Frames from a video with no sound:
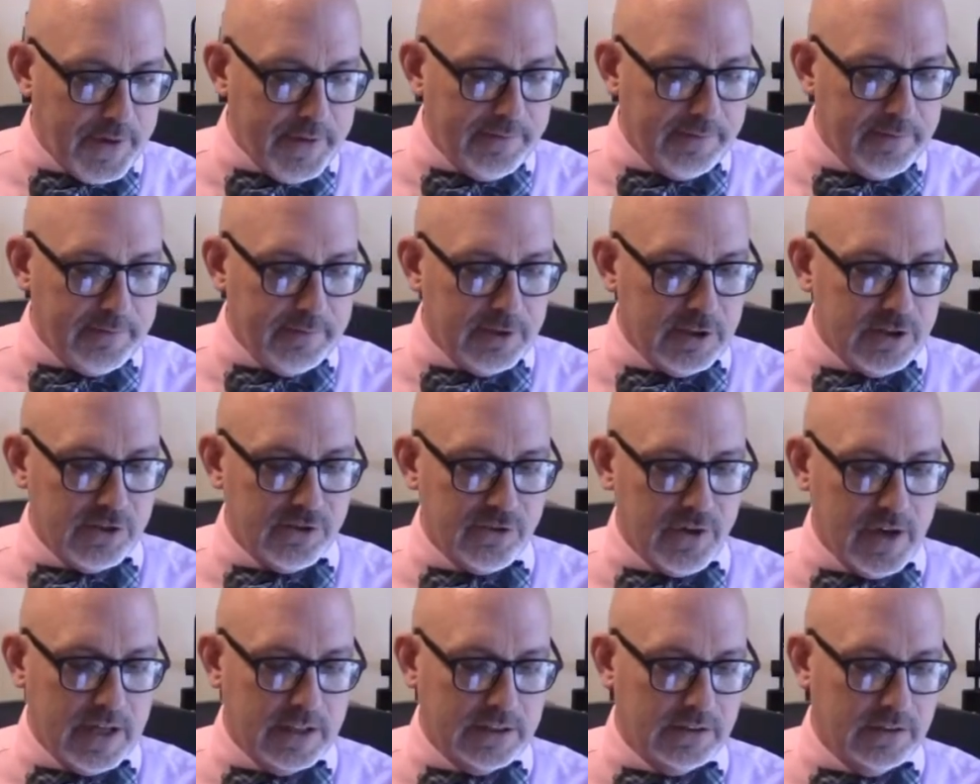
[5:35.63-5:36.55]
from
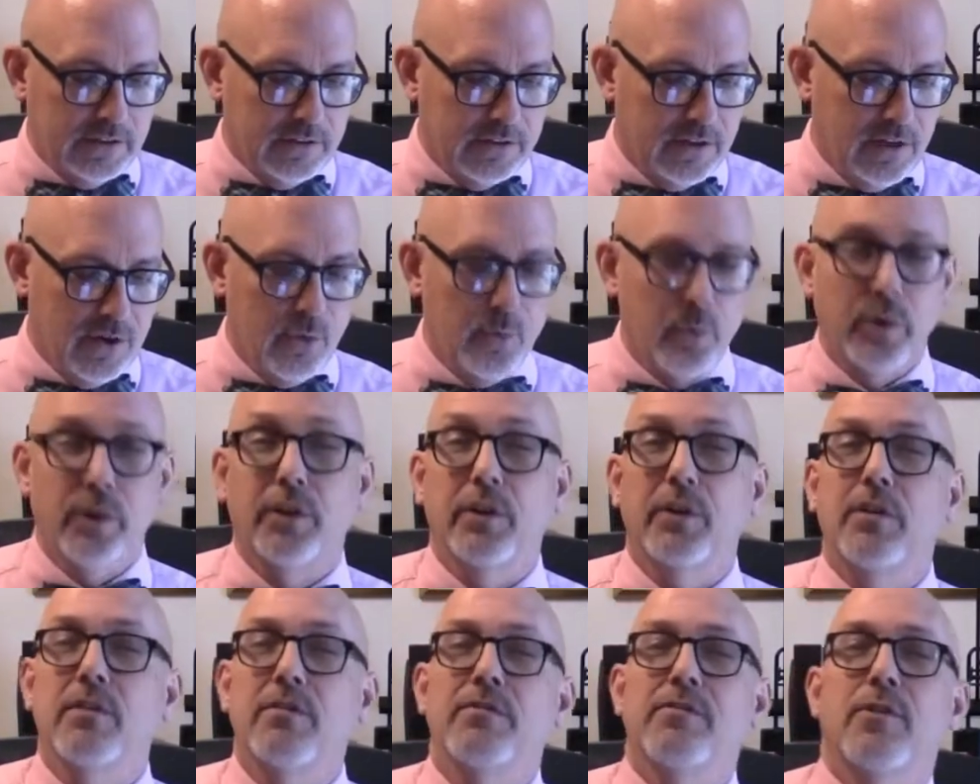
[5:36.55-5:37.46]
distractions where you
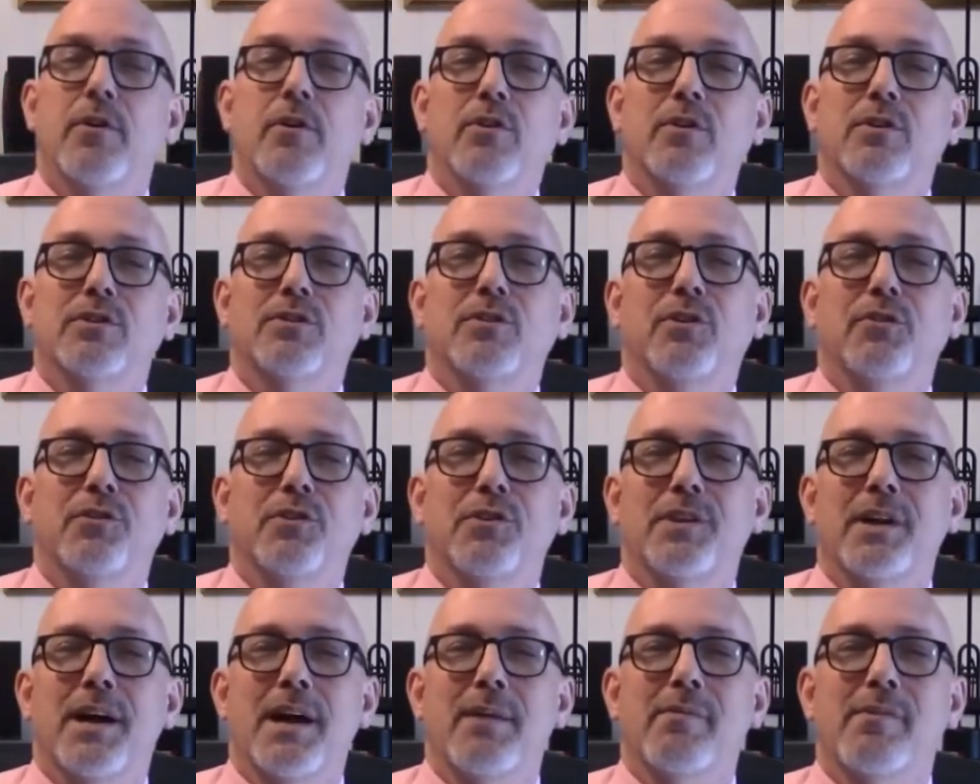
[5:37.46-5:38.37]
can focus on your
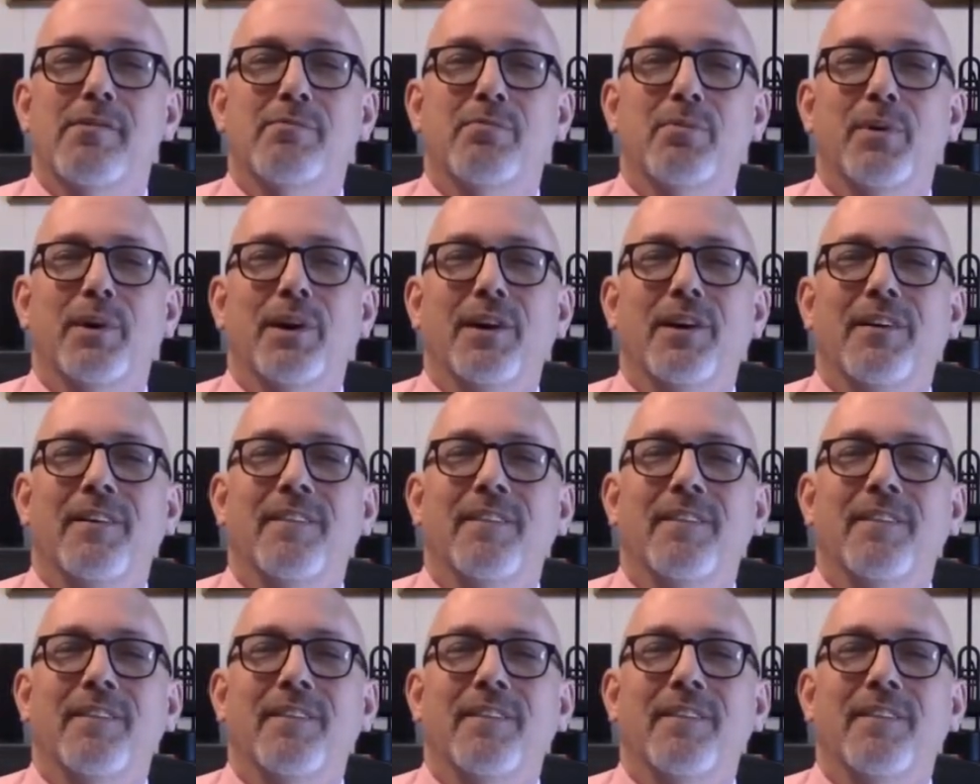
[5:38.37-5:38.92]
time of prayer.